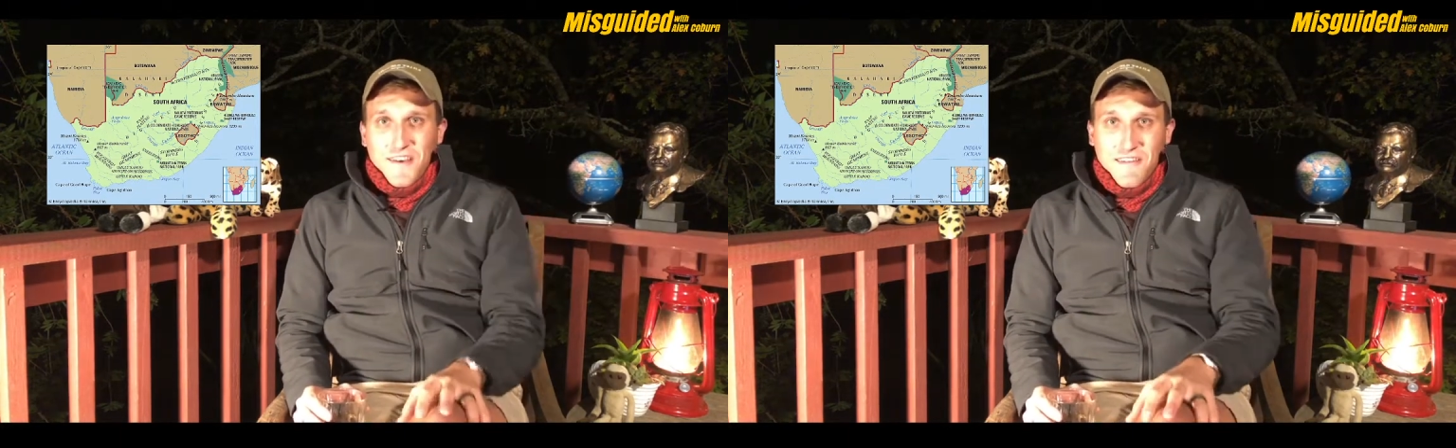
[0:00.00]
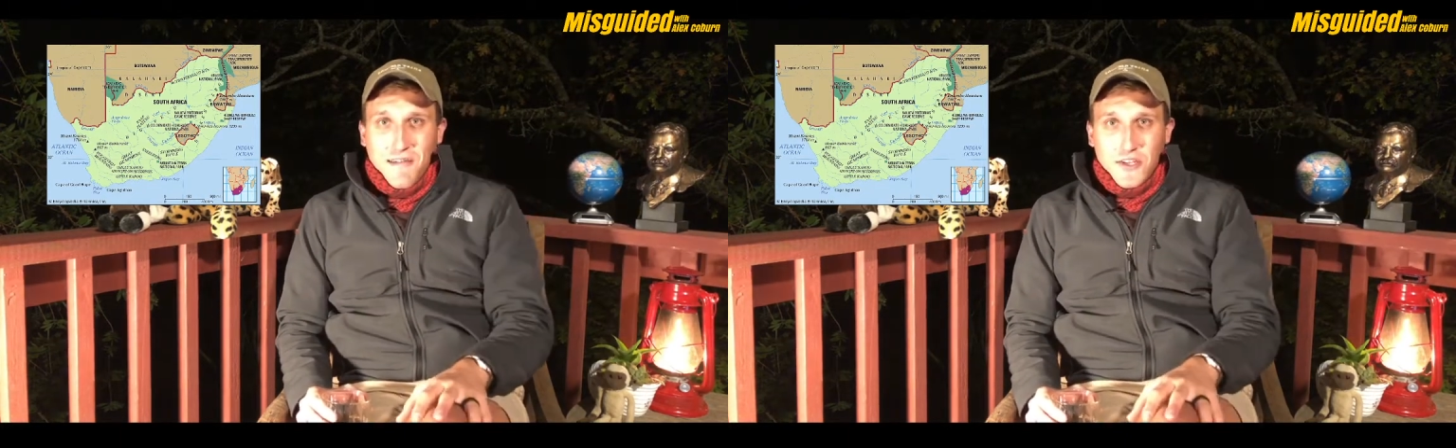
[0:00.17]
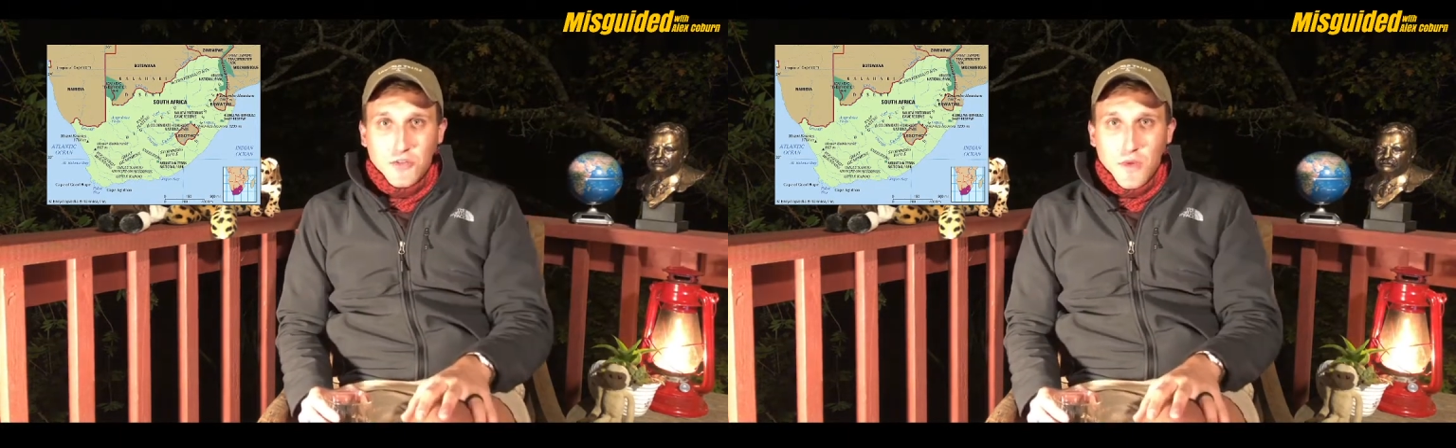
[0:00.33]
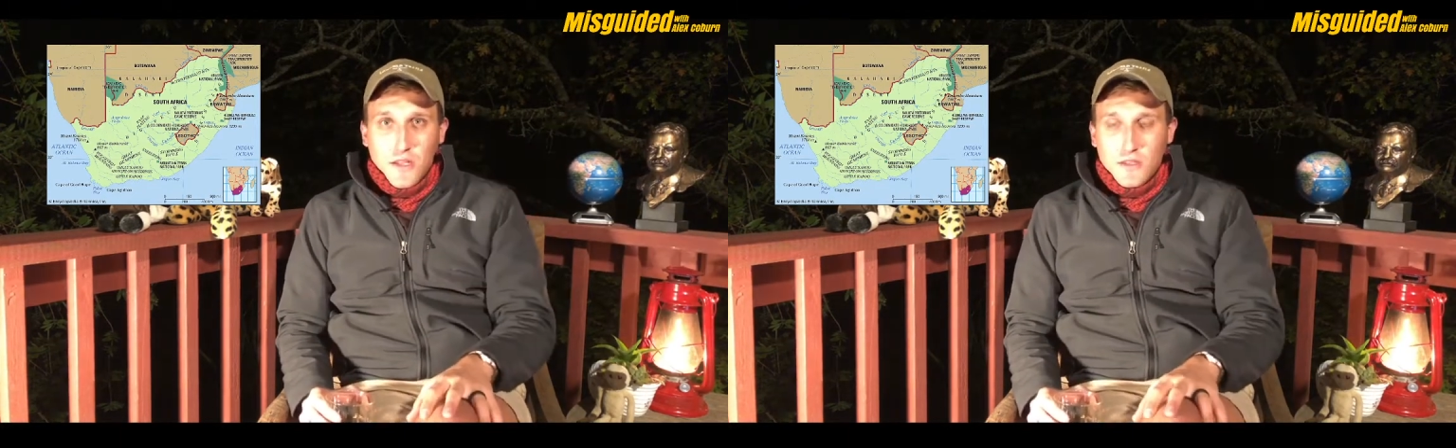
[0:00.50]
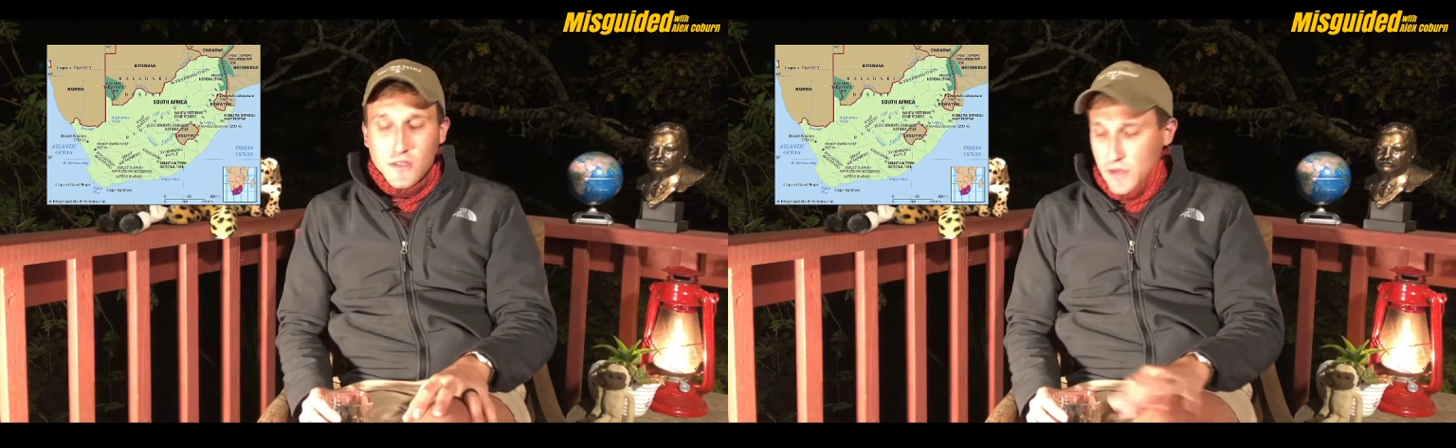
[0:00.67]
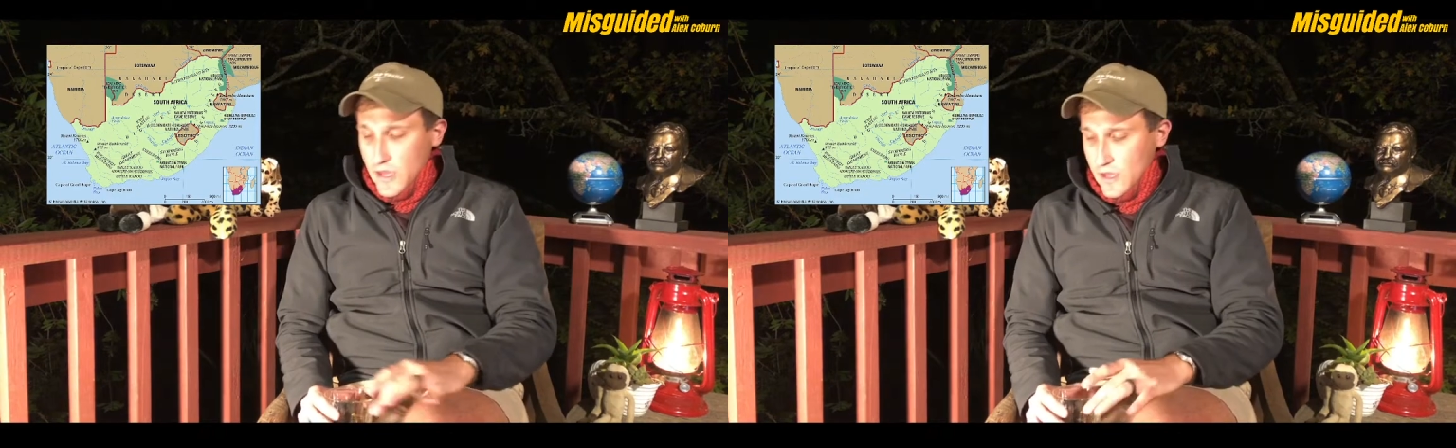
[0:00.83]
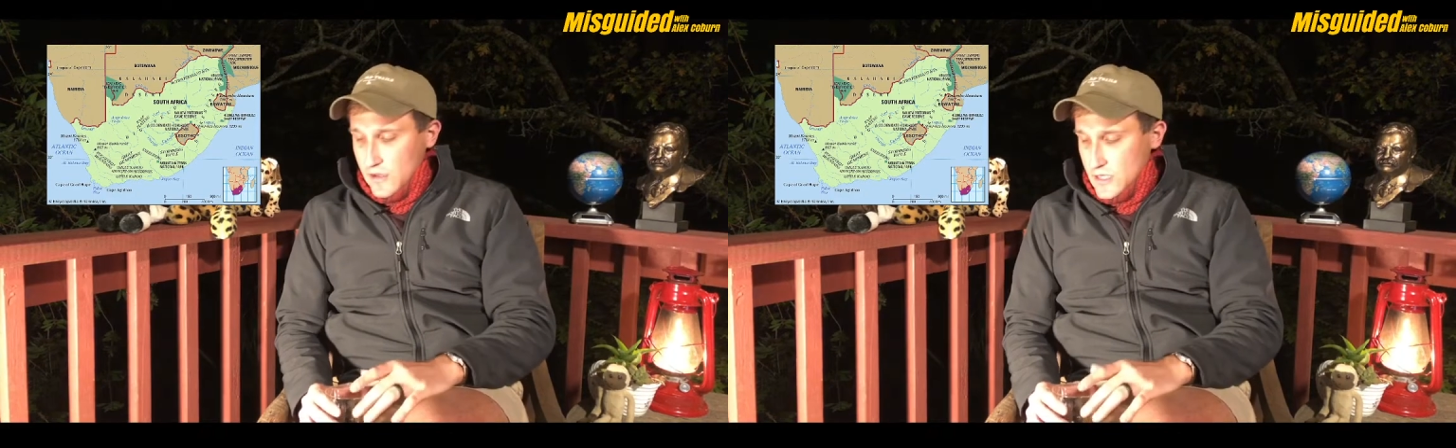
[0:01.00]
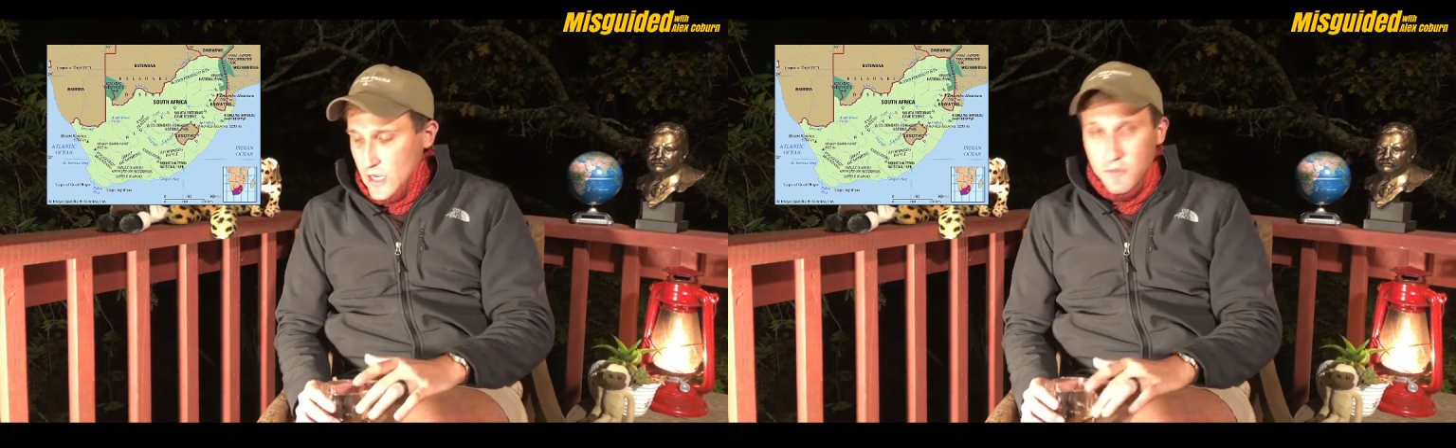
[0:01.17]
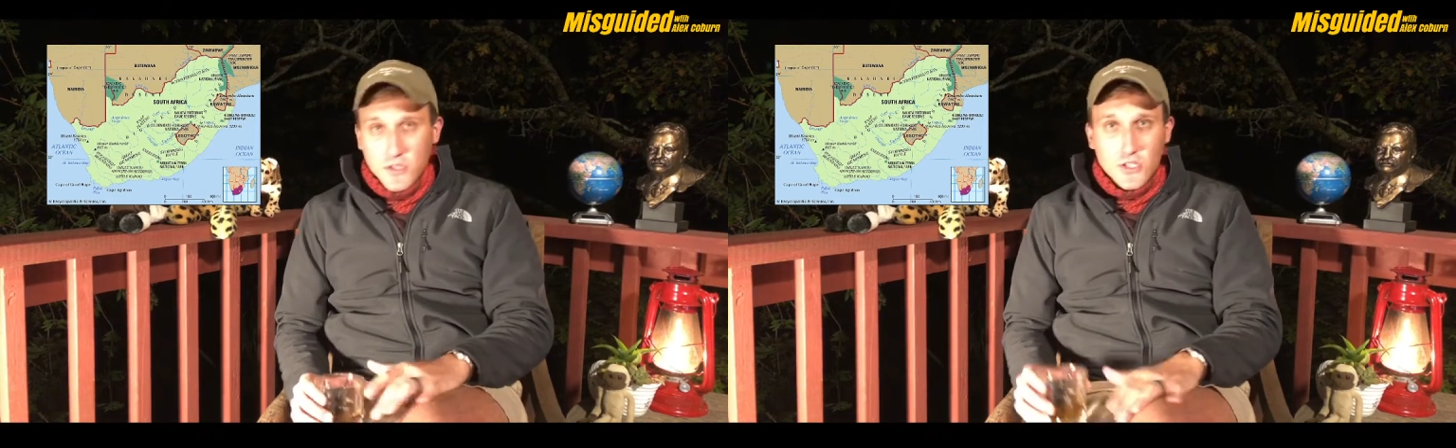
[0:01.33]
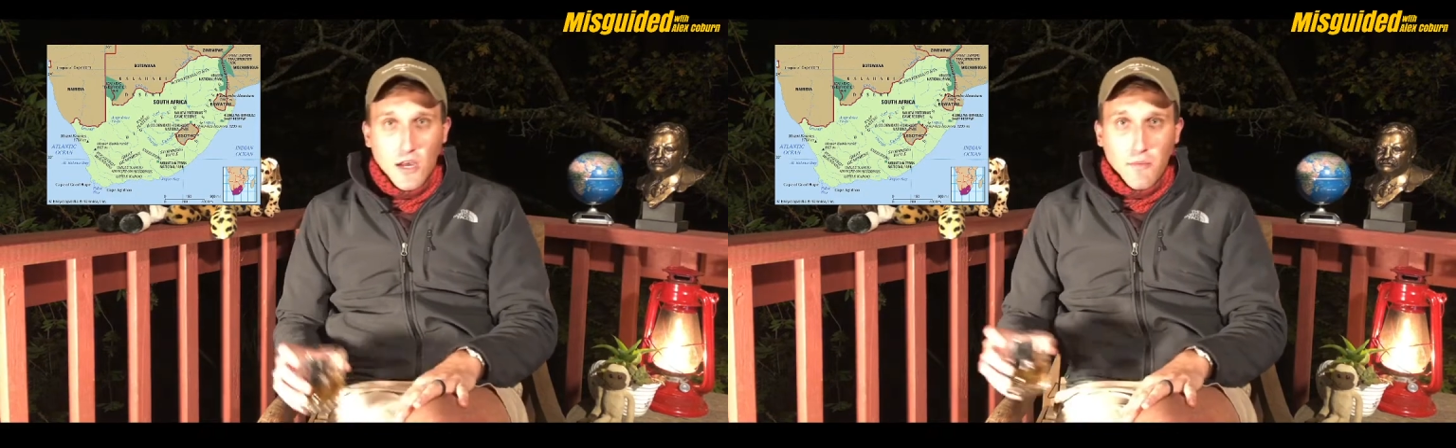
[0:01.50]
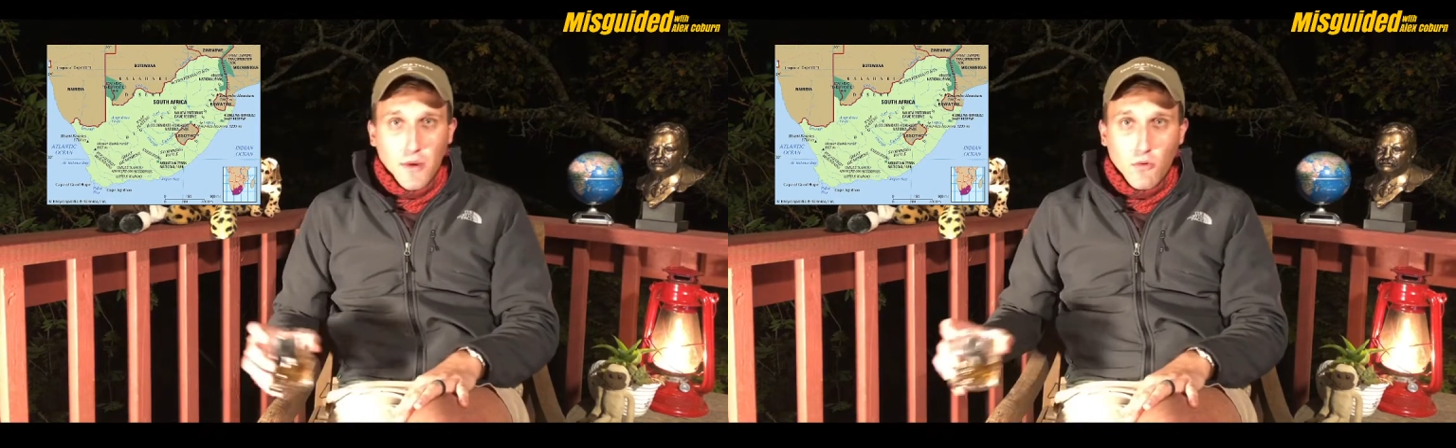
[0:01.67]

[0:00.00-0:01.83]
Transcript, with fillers: glad you made uh, time to stop by.